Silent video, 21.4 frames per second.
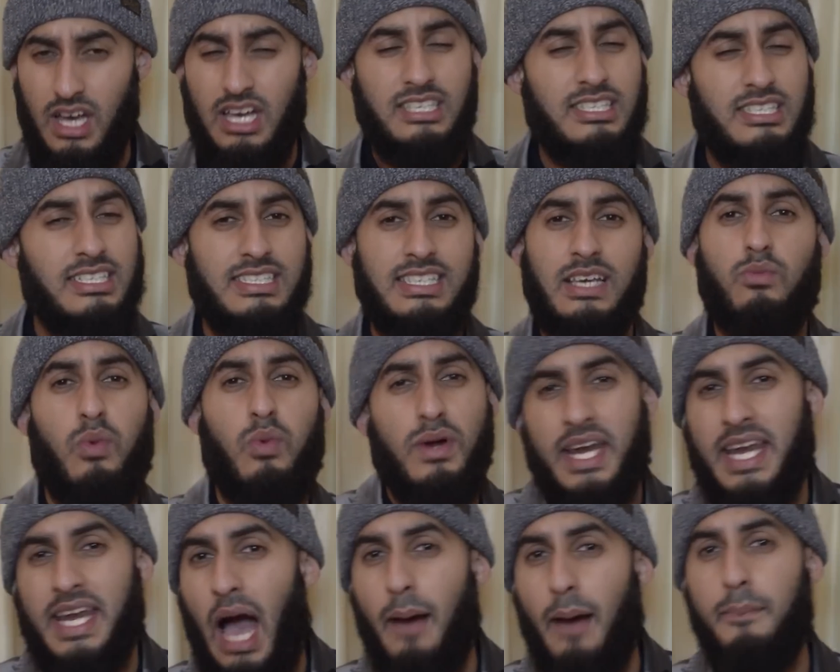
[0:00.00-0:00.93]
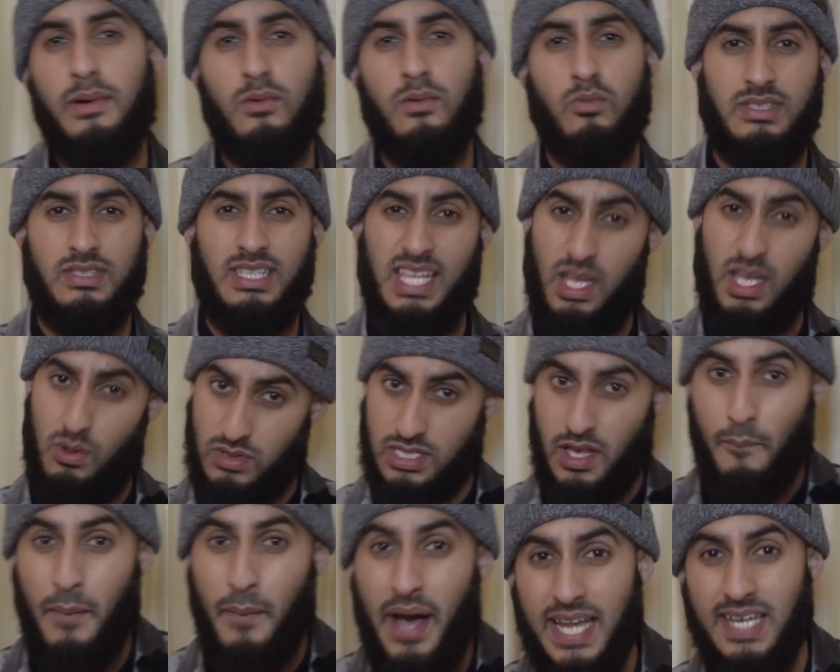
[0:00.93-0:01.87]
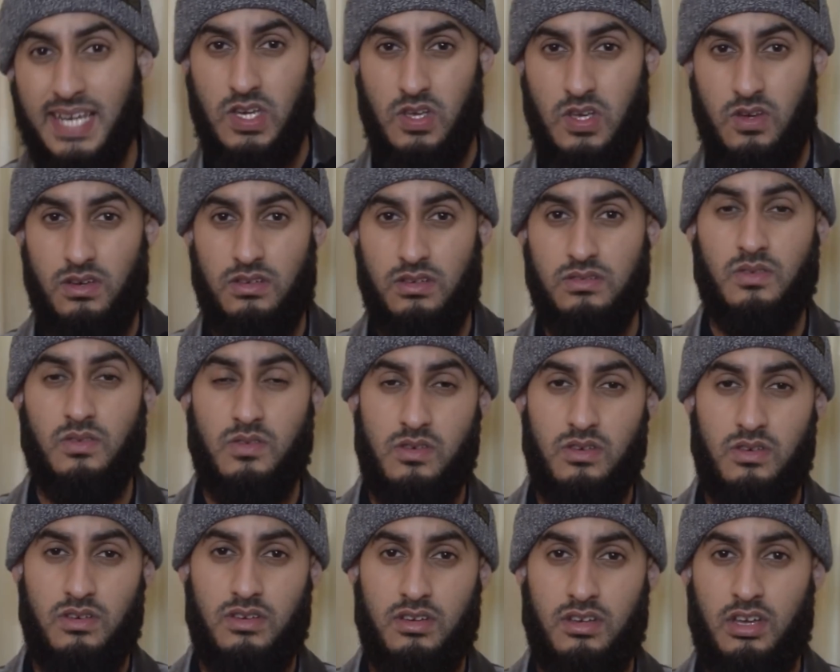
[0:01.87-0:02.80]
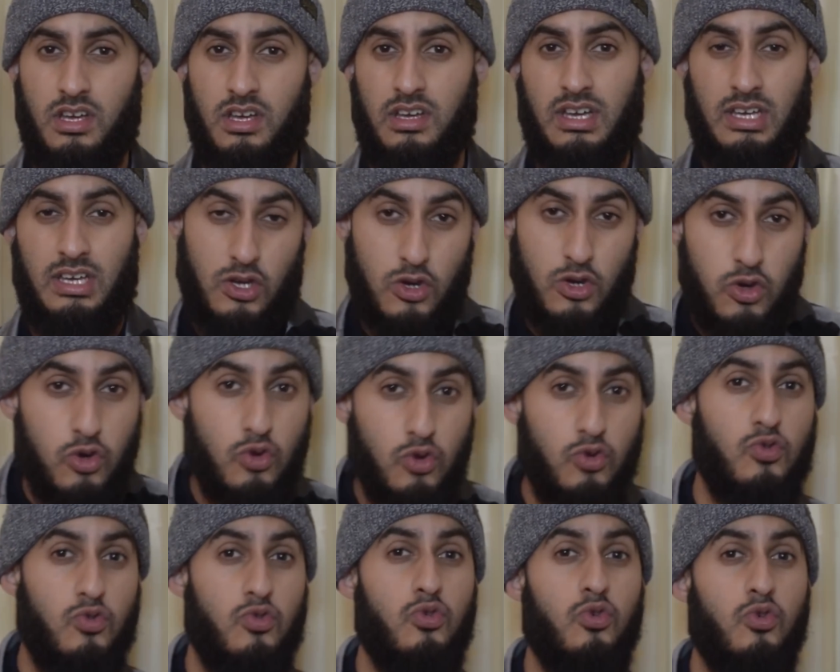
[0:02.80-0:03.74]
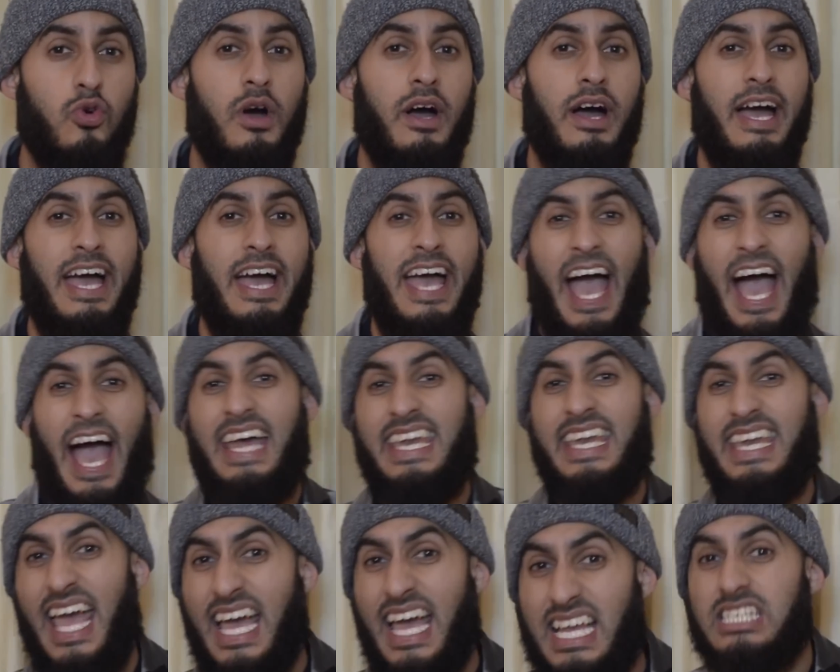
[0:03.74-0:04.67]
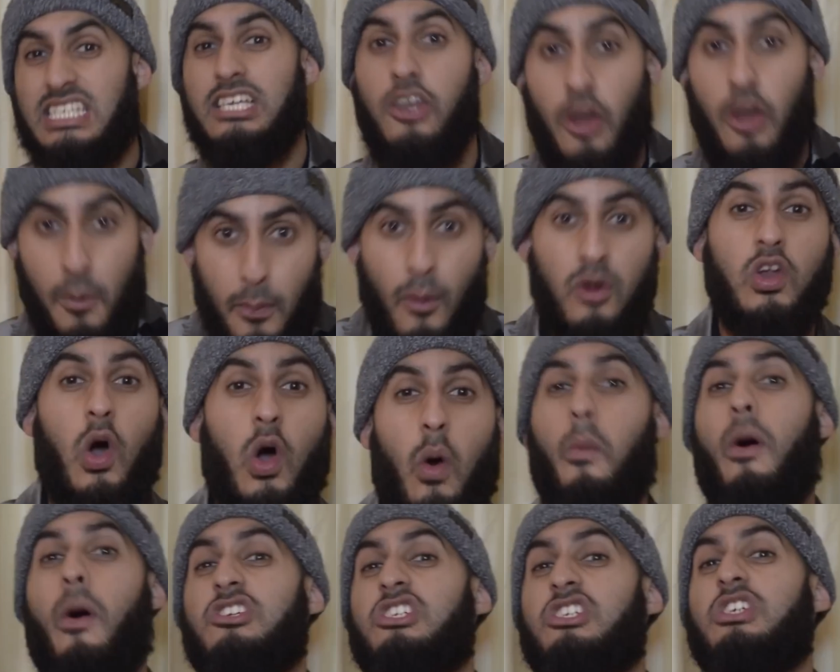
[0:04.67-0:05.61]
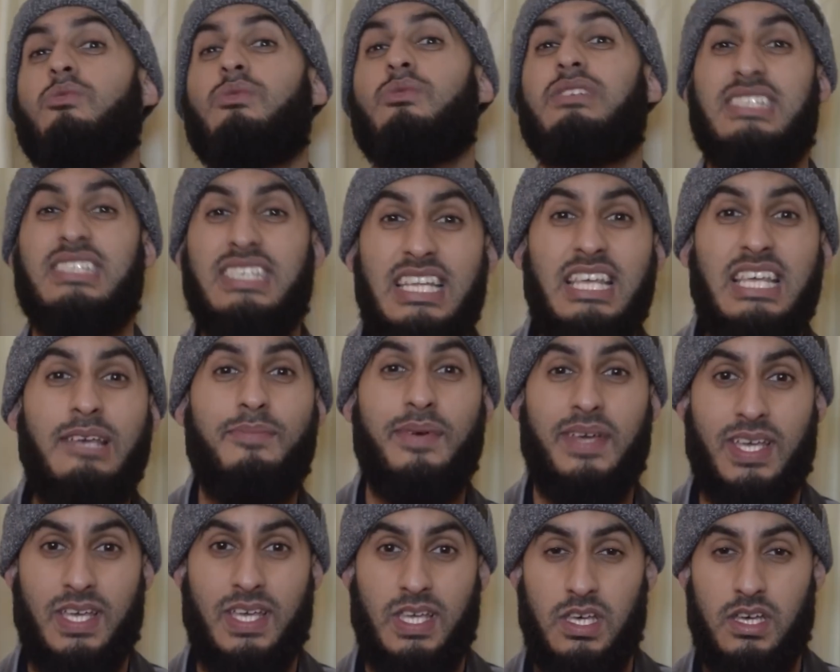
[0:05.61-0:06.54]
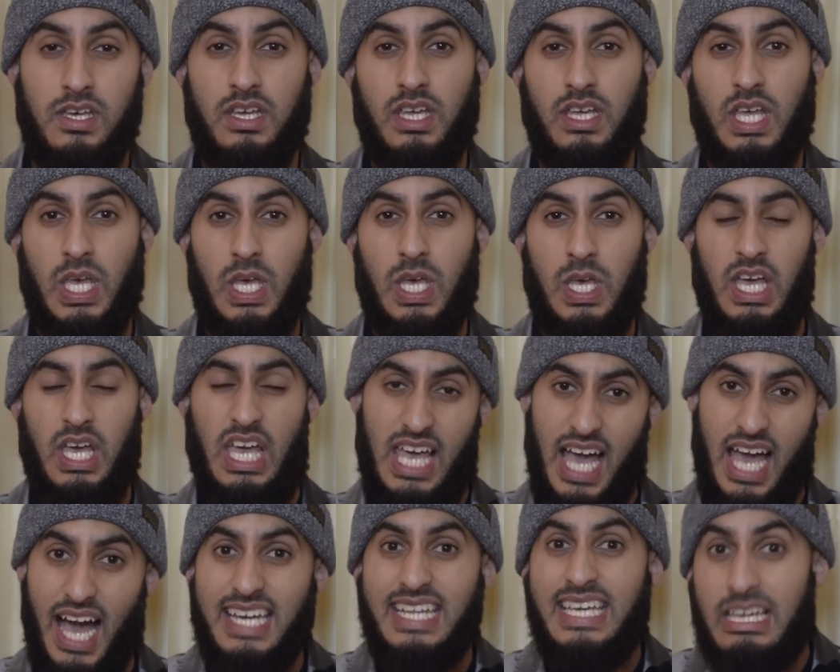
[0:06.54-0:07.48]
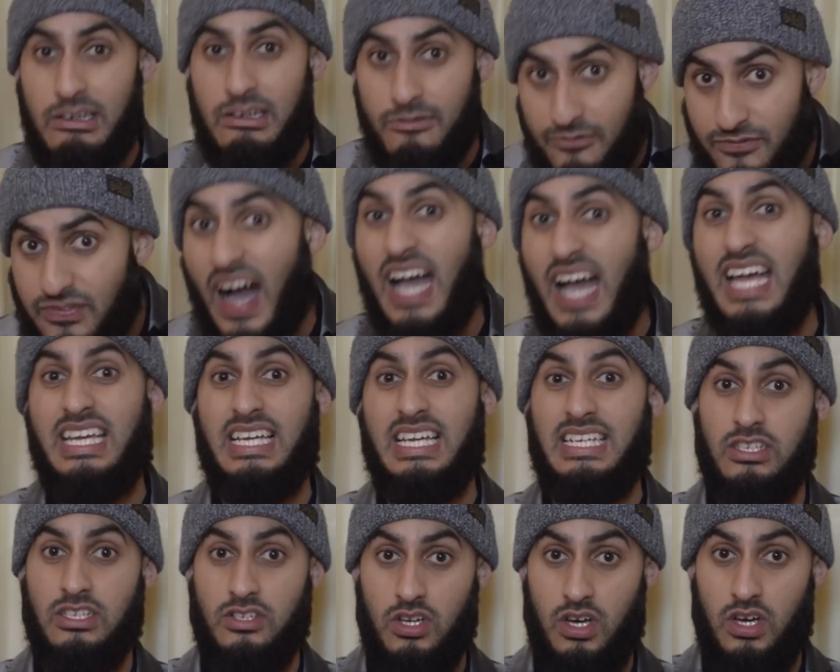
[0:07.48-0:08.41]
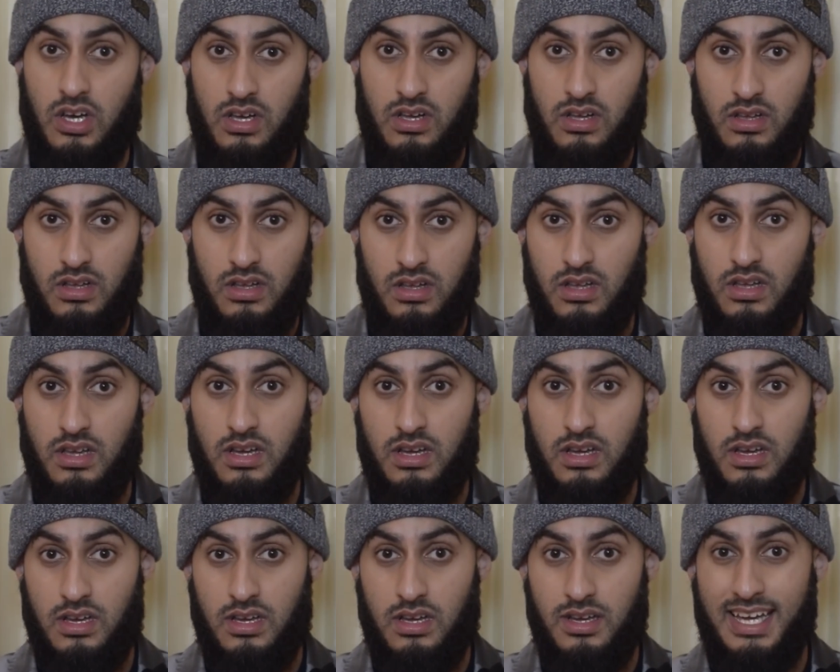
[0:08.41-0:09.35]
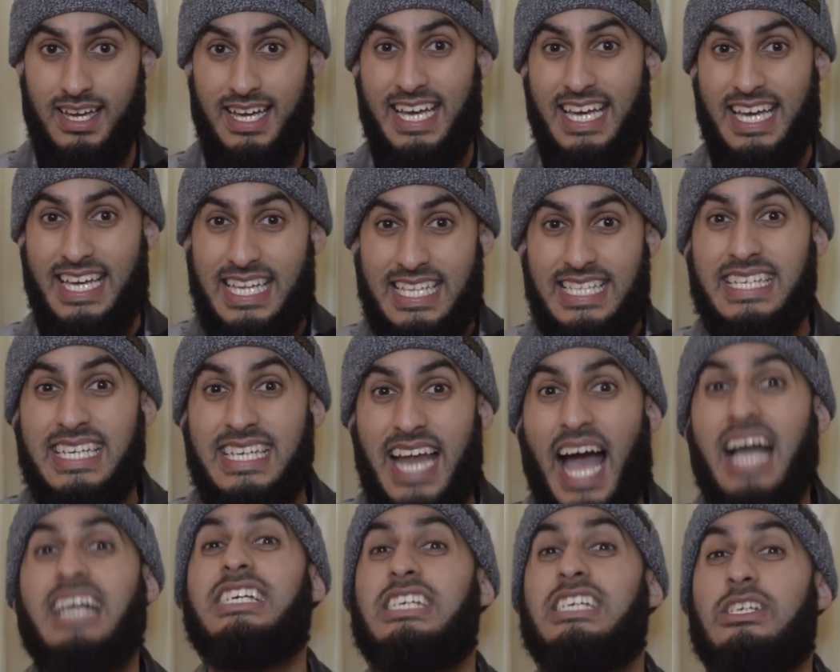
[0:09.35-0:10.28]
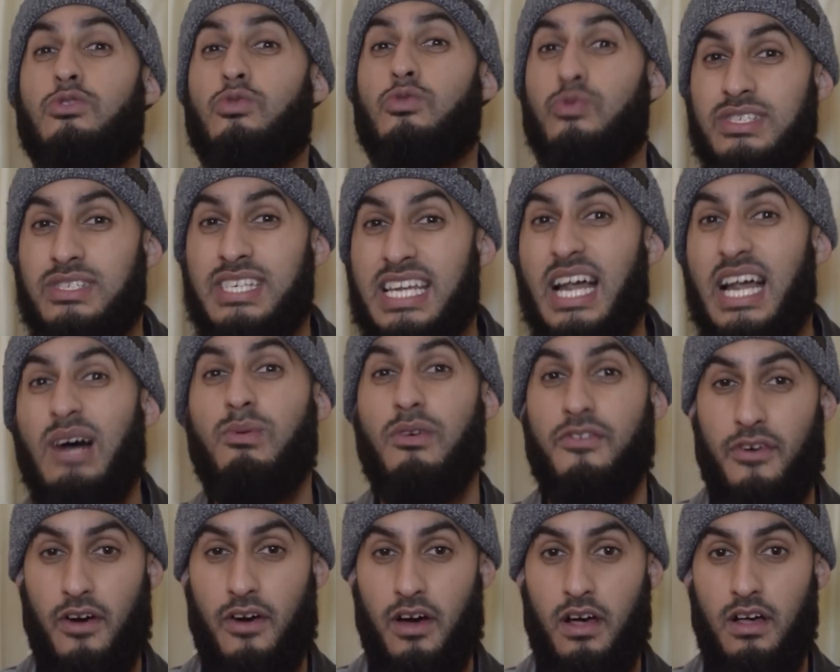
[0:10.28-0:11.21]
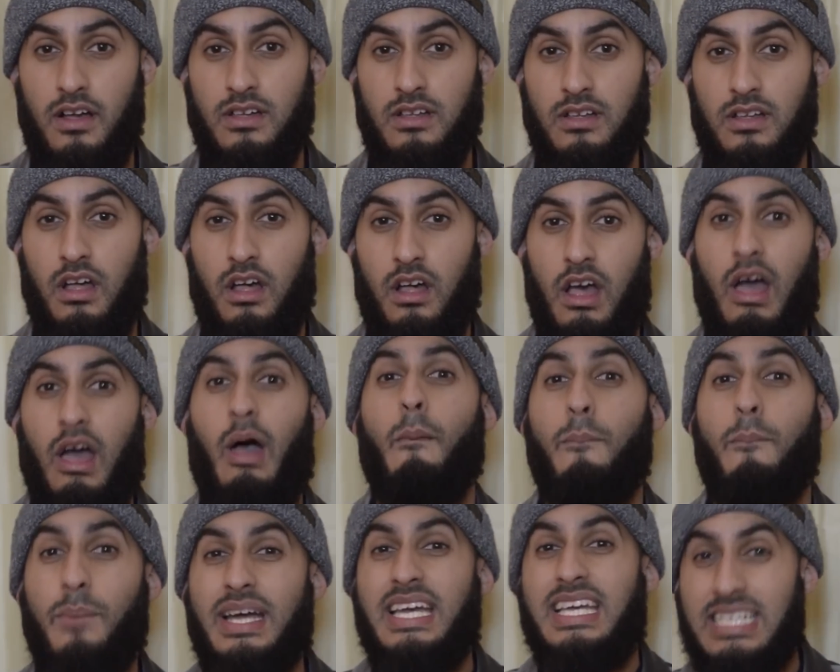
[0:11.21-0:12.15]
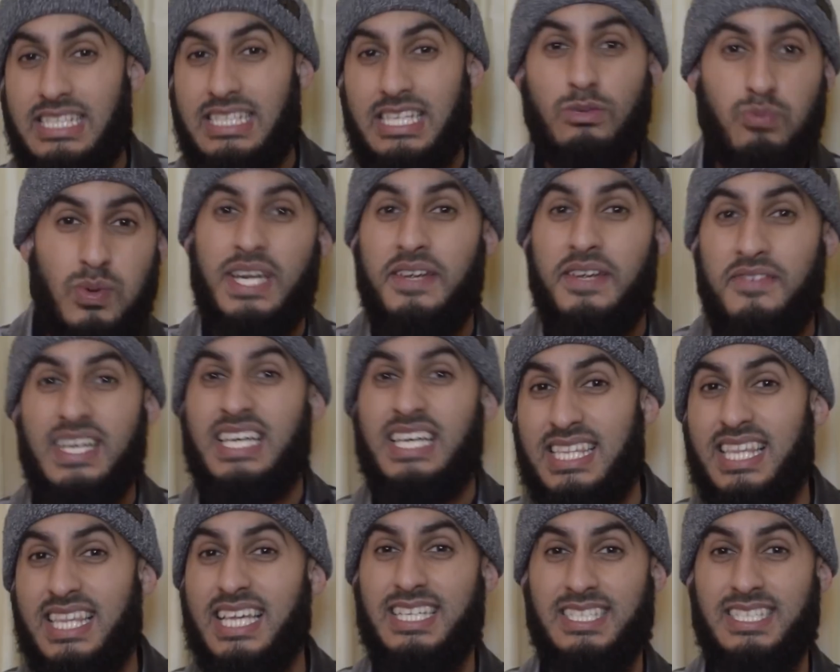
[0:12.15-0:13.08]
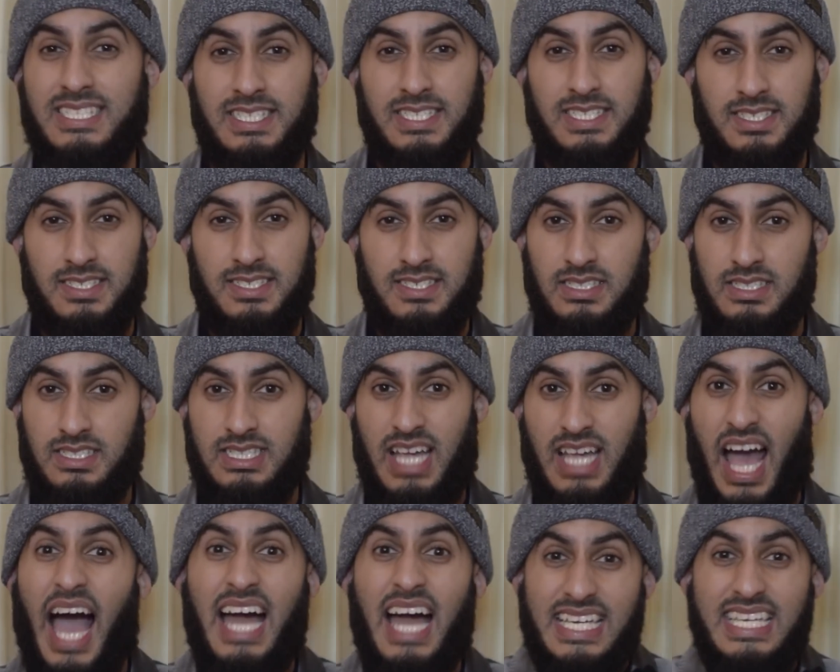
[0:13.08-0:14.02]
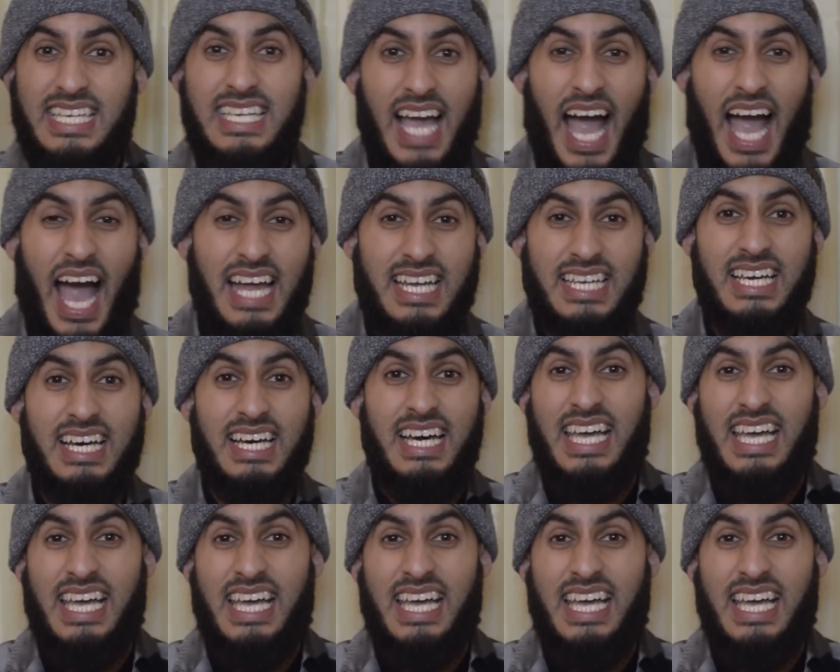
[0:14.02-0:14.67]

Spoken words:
She said, what had happened was that there was a man who had entered upon her while she was sleeping, and he had violated her. He didn't actually do zina with her, but he did whatever he did, and he had